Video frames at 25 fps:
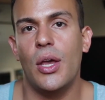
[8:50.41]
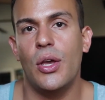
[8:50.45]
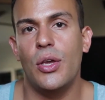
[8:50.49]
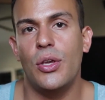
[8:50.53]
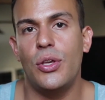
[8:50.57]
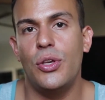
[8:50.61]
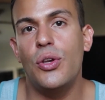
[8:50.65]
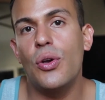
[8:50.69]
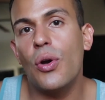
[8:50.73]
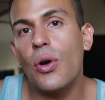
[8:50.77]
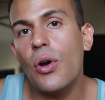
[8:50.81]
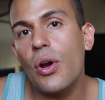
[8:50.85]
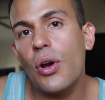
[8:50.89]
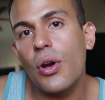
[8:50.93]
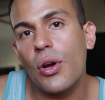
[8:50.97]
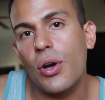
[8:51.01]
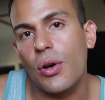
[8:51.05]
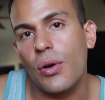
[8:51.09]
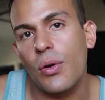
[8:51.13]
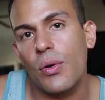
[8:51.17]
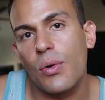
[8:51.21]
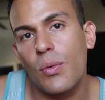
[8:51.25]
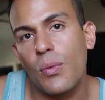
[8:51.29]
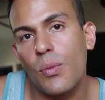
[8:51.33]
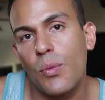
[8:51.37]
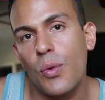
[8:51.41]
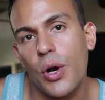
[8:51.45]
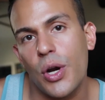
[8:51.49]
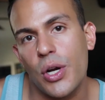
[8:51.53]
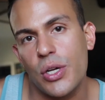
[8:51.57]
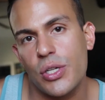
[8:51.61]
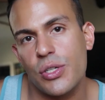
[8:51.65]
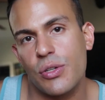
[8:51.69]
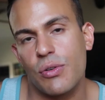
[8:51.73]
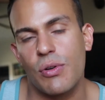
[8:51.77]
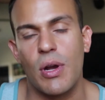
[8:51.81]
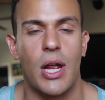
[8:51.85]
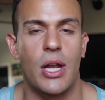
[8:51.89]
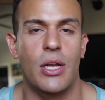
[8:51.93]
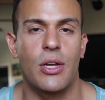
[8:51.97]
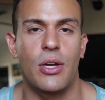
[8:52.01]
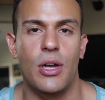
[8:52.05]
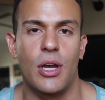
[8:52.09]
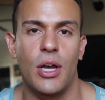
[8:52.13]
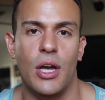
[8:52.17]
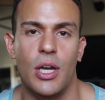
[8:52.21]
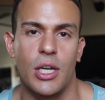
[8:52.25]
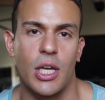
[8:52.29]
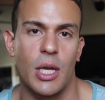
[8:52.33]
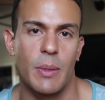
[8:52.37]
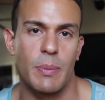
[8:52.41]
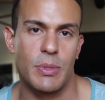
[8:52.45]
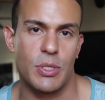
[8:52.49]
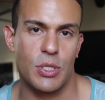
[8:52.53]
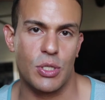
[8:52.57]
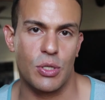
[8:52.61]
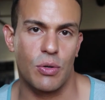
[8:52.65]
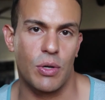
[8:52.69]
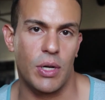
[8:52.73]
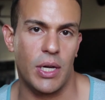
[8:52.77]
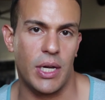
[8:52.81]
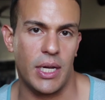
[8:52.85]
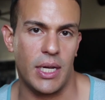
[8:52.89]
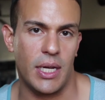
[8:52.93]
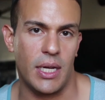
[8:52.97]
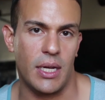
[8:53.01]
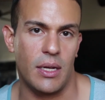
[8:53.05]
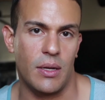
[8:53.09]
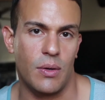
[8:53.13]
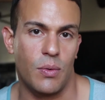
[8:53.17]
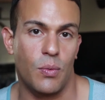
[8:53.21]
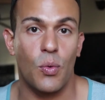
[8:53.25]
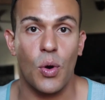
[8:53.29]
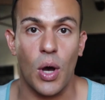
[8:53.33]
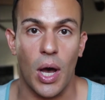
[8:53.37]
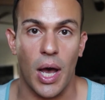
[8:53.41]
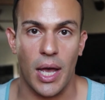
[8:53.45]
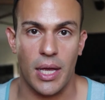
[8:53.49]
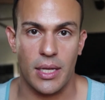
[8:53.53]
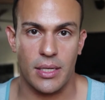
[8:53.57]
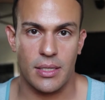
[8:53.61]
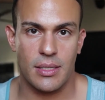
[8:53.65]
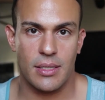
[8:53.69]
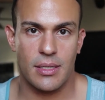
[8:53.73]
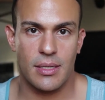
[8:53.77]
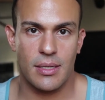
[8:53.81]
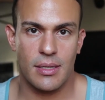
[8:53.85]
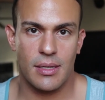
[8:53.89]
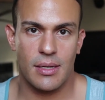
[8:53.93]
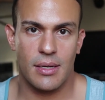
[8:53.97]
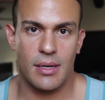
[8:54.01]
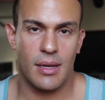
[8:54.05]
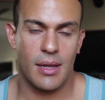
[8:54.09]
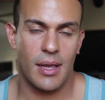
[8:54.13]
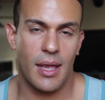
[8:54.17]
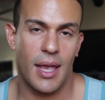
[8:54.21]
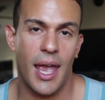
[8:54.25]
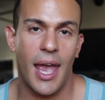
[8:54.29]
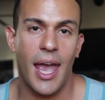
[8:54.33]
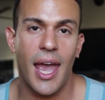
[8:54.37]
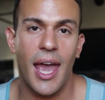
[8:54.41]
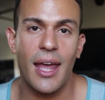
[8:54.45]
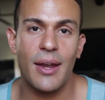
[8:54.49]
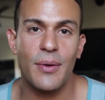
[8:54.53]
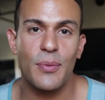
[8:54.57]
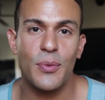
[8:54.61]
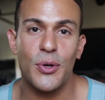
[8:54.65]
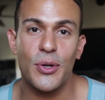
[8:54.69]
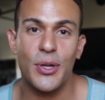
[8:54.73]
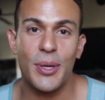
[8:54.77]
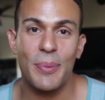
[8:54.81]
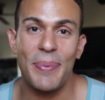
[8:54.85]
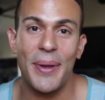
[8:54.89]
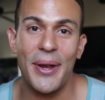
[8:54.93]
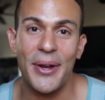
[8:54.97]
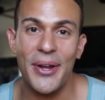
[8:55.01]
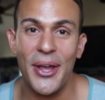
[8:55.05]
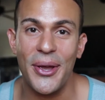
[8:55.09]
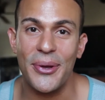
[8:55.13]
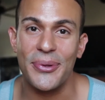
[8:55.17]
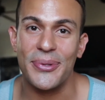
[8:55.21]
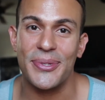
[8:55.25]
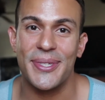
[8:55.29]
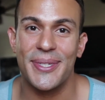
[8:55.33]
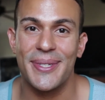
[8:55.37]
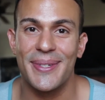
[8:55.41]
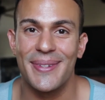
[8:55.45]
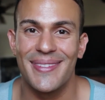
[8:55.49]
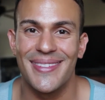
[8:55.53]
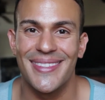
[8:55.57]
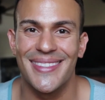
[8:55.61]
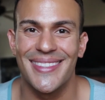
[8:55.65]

your worst Grindr hookup story was. And we'll compare notes.